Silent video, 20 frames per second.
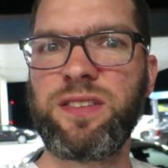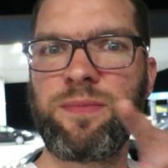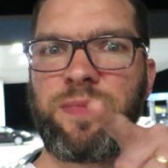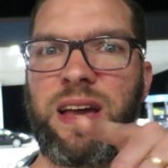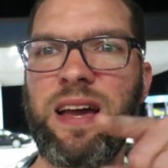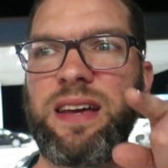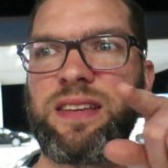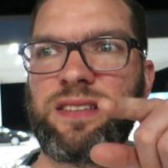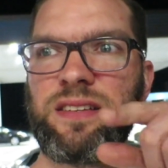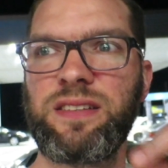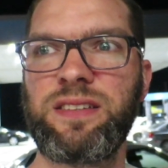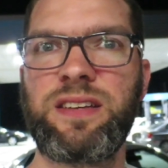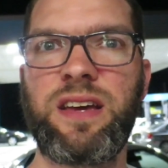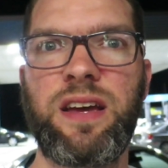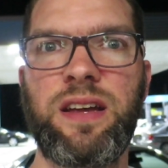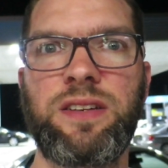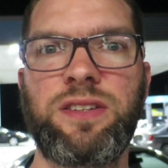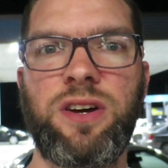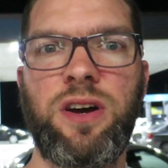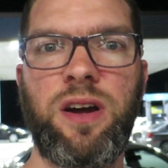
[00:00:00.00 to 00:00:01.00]
some guys
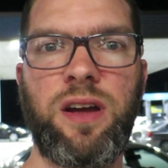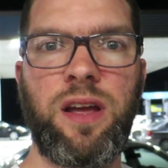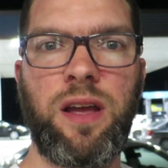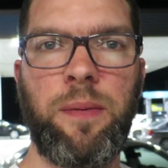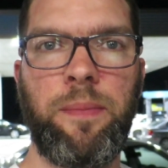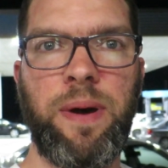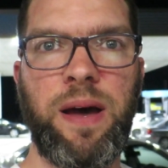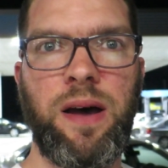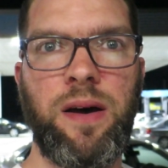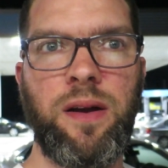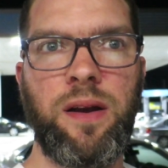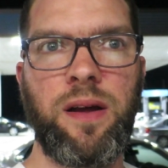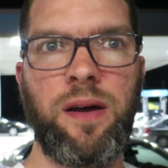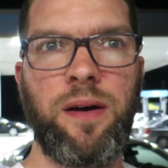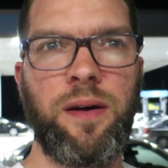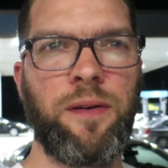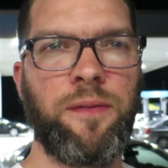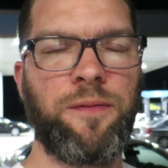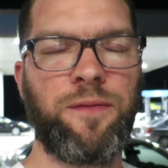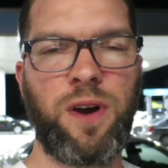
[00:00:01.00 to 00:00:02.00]
inside talking about a